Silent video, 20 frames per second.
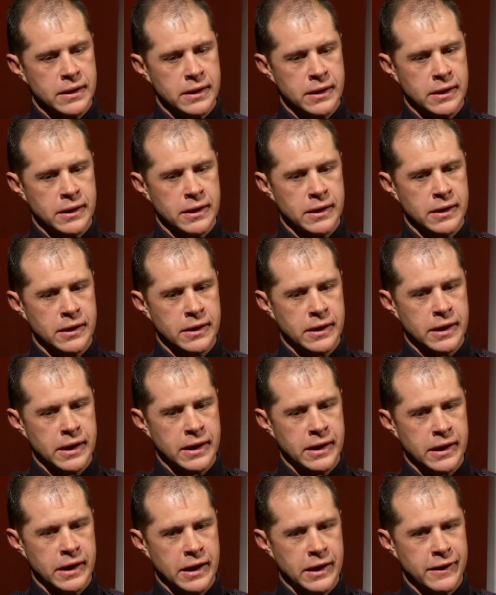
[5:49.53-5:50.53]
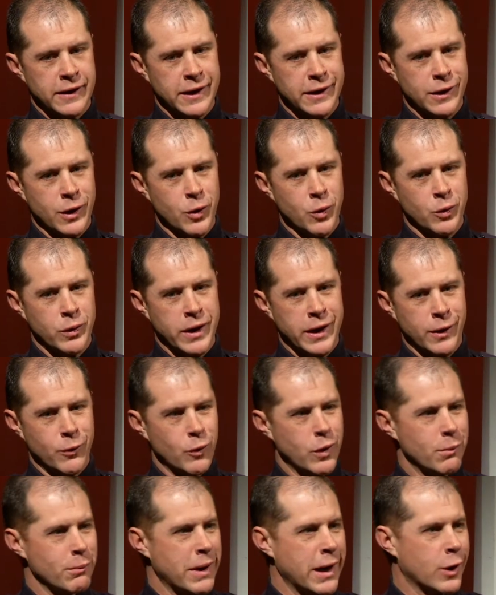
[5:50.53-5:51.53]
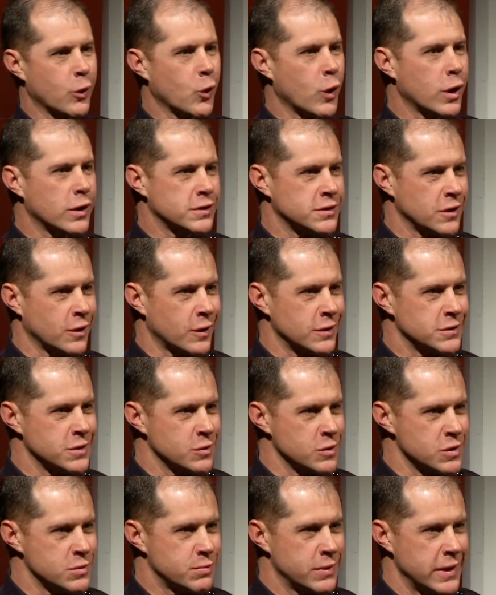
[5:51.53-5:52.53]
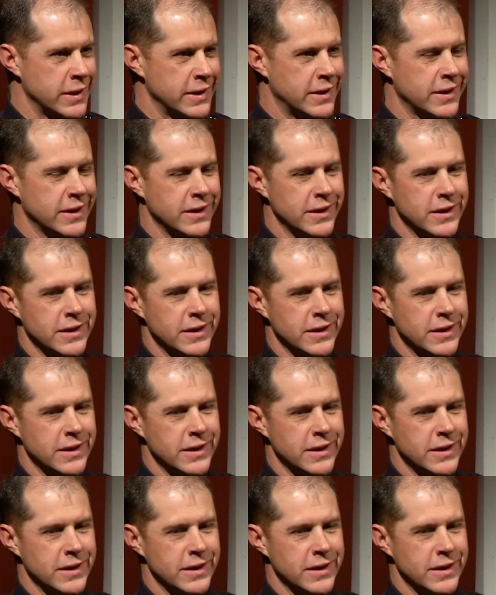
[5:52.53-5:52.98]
and they know kind of what my quirks are, so to speak.